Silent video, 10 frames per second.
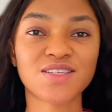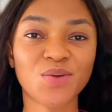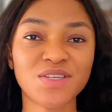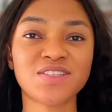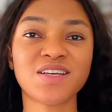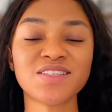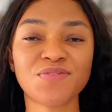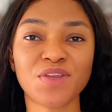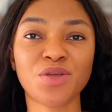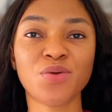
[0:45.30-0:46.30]
So in today's
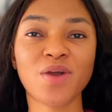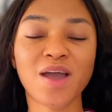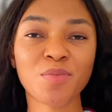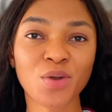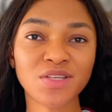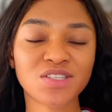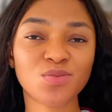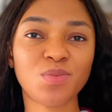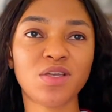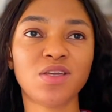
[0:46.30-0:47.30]
video, I'm going to
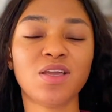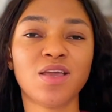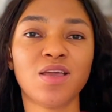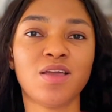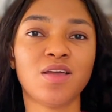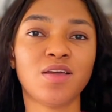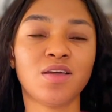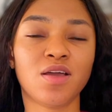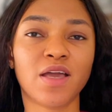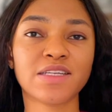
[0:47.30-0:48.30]
be
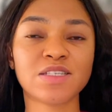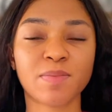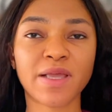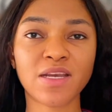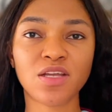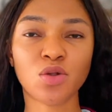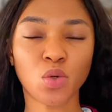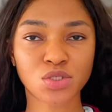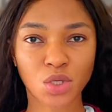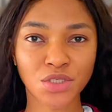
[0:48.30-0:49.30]
explaining
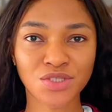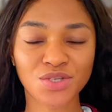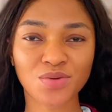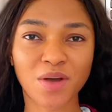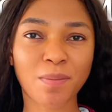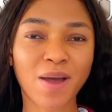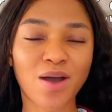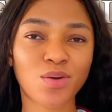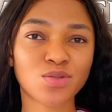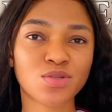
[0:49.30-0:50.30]
or talking to you
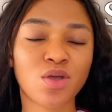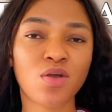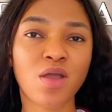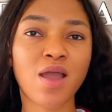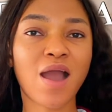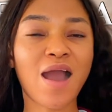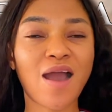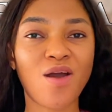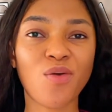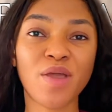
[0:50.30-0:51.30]
about
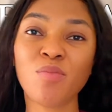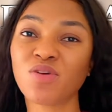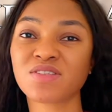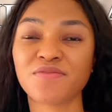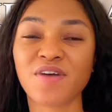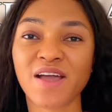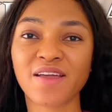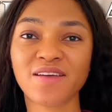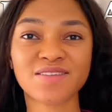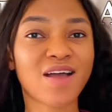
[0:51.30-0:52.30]
how
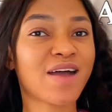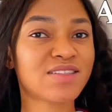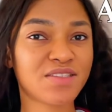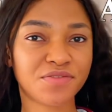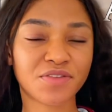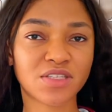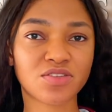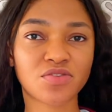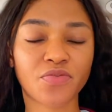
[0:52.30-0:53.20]
emulsifiers are different,